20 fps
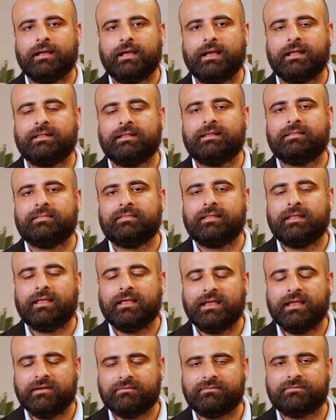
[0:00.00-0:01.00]
And
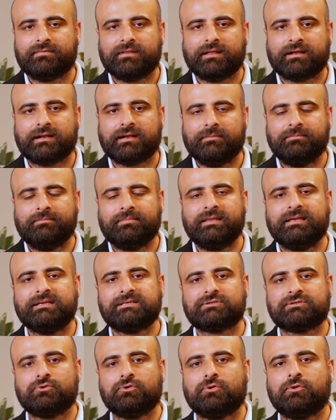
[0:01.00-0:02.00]
if the
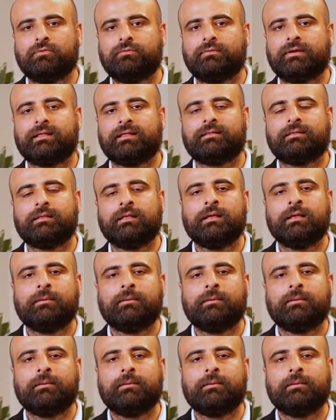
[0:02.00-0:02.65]
companies go with